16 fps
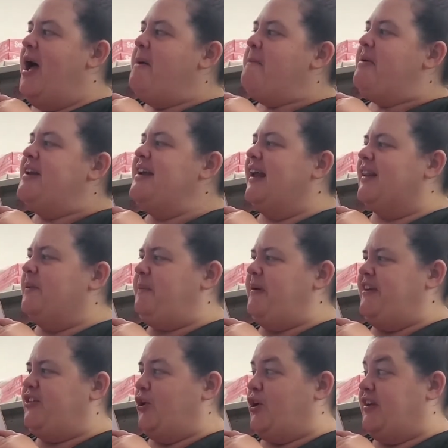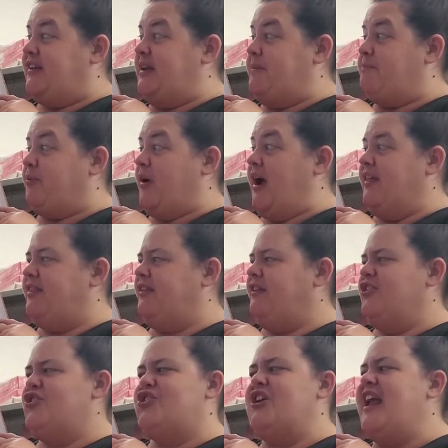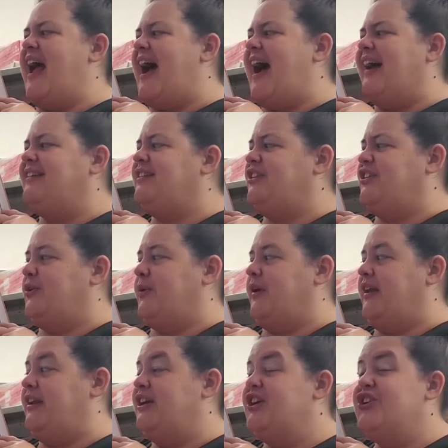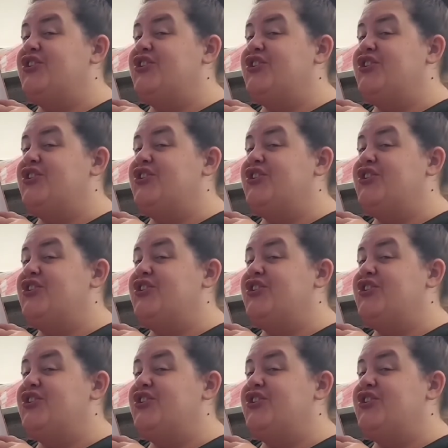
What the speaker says: Penelope took a deep breath. She had to do it.